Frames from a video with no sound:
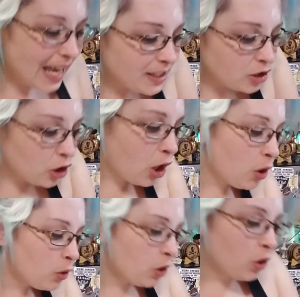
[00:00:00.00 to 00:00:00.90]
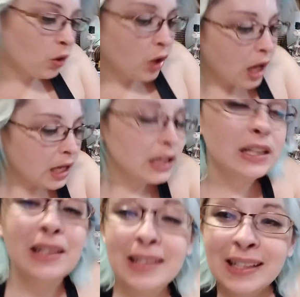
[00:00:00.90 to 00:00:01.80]
as you go.
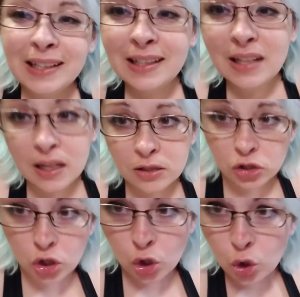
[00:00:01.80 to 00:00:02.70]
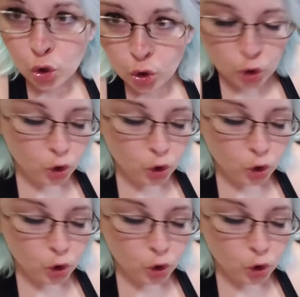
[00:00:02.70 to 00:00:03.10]
Clean as you go.